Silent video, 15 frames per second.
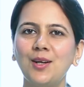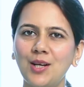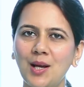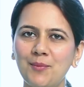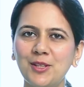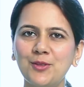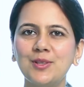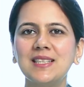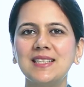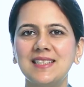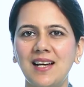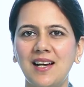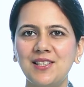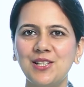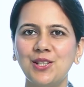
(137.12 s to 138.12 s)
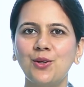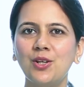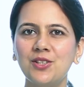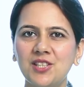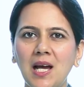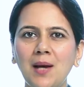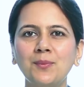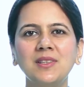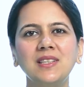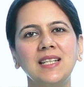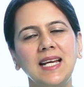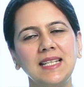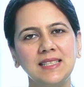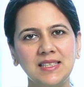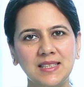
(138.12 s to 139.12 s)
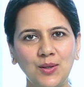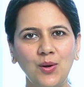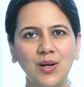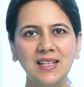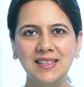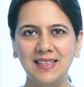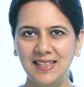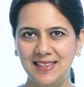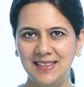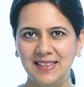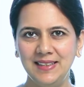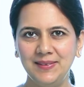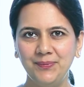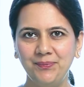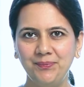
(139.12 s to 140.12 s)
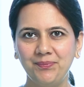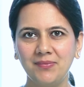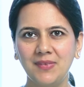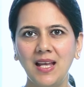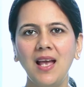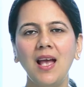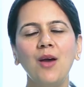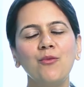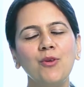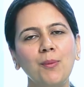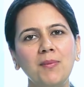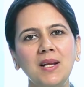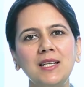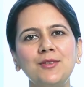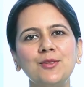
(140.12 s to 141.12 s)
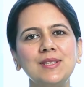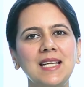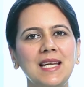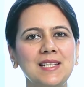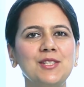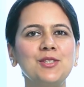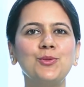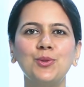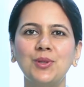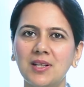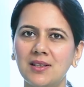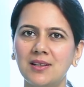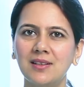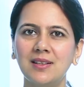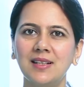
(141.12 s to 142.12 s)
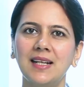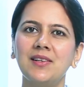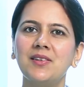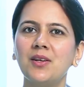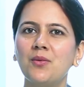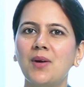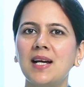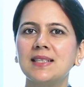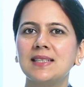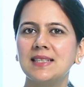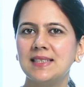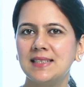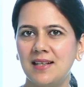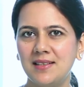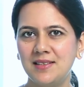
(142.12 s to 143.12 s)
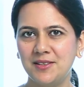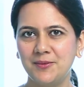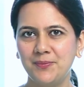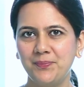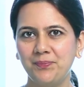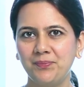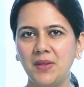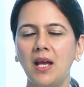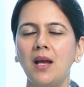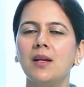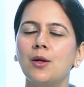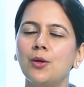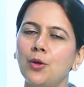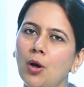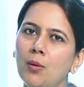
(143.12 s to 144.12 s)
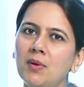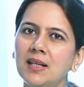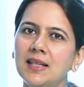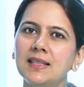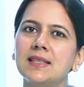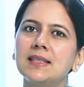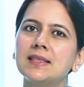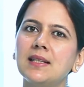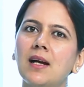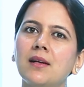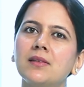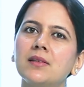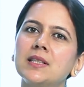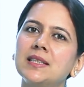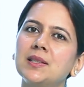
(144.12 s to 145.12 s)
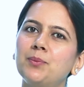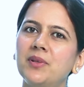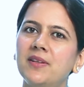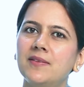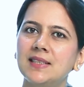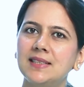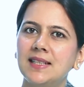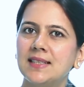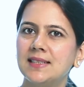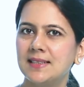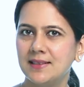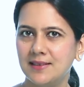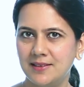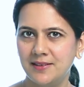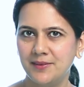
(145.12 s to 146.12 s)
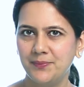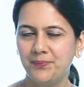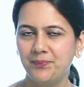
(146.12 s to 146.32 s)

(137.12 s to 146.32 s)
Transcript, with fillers: Now coming to the starter or jamun as it's called in Hindi. For milk to set into curd, it requires a starter. Now normally this starter is the previous day's curd.